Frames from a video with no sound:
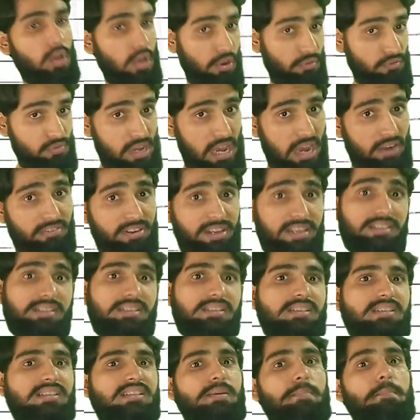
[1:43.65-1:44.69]
We have
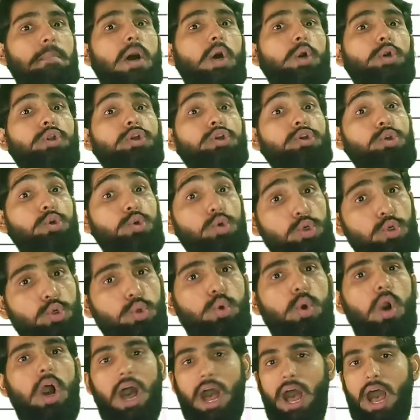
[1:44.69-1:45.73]
discussed about
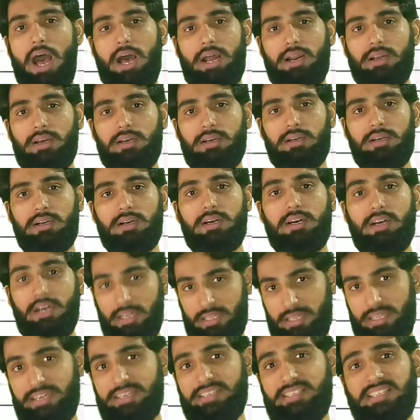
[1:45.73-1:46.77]
U2R,
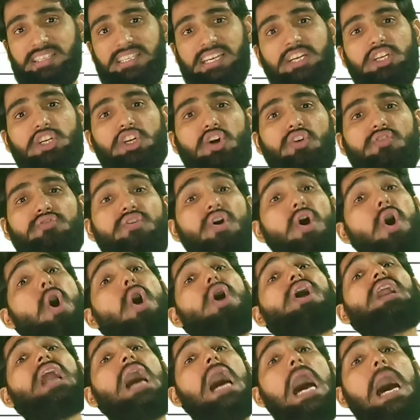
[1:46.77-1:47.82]
that is set of
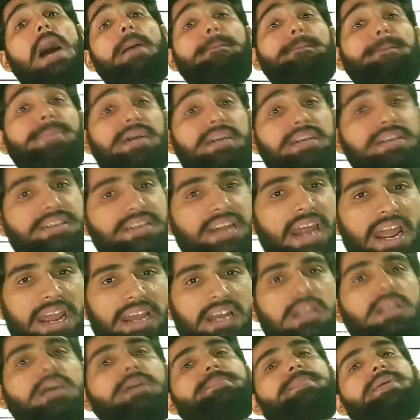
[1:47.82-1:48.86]
all upper
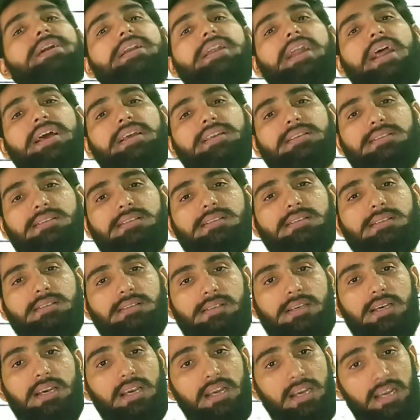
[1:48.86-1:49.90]
triangular matrices,